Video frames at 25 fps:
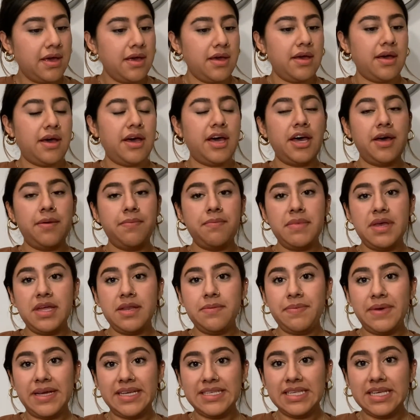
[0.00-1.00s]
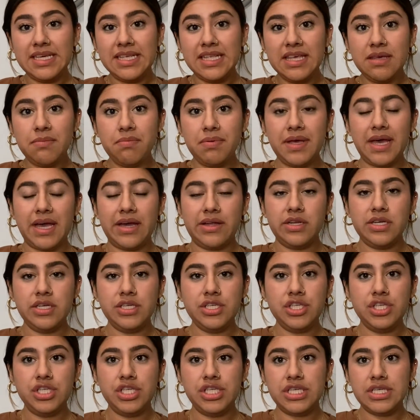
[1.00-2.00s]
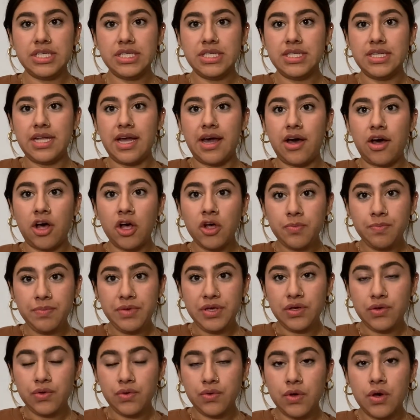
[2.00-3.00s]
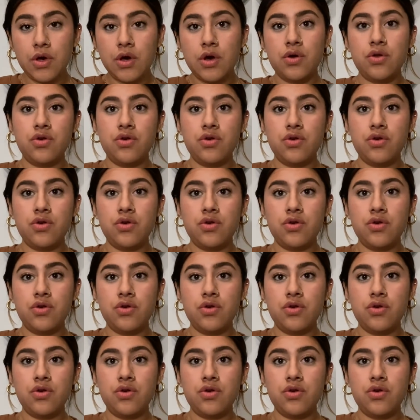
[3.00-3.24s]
and basically planners just help you